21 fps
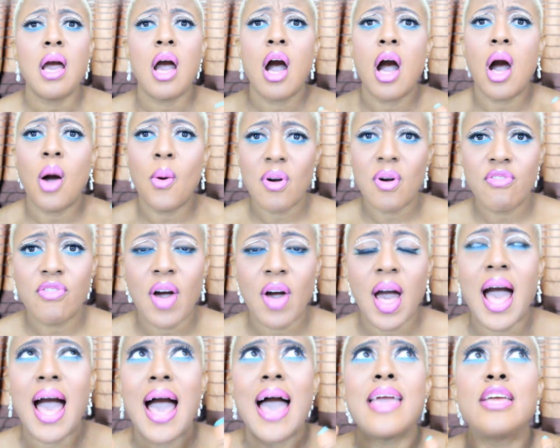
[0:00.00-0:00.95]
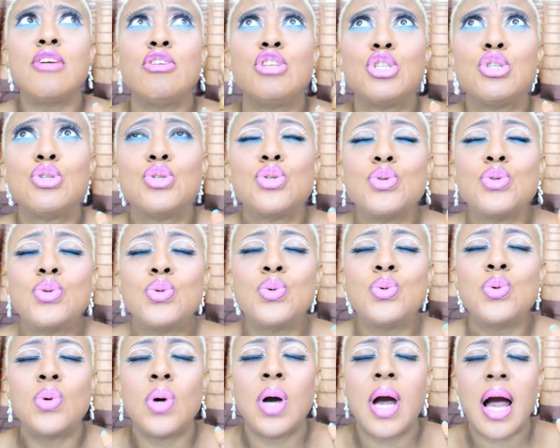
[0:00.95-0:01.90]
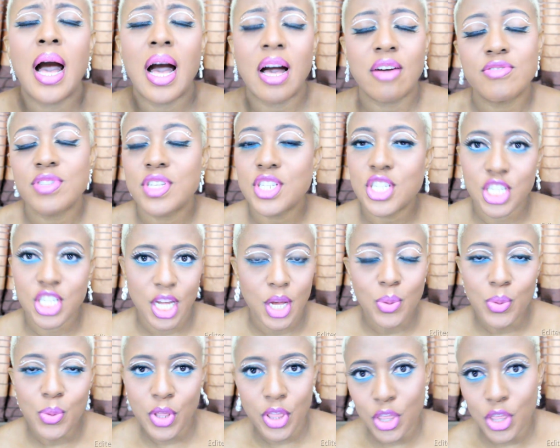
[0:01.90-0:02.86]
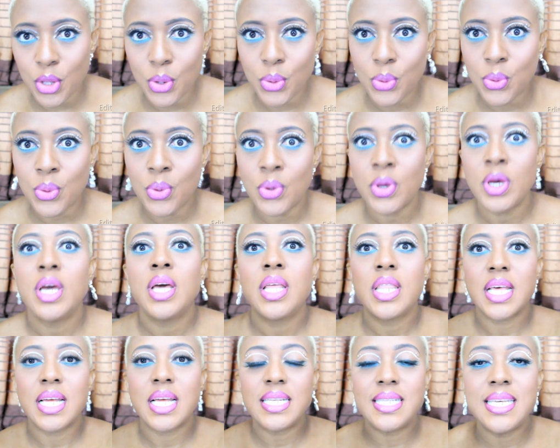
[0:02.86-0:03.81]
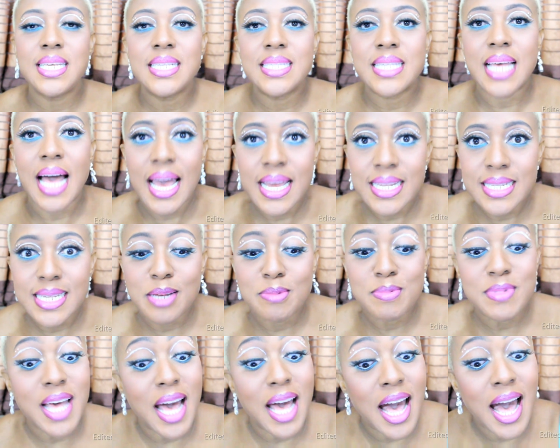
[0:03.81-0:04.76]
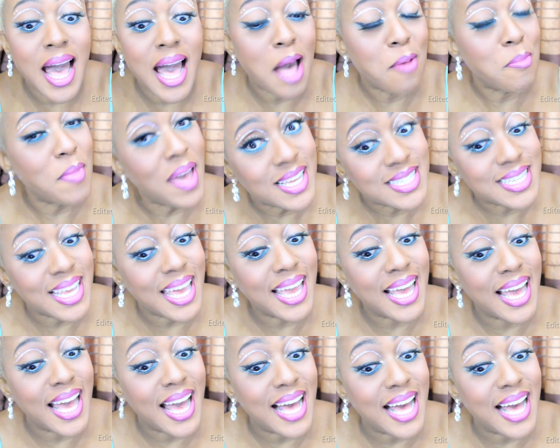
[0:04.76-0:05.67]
However, I do have to share with you that these items are amazing.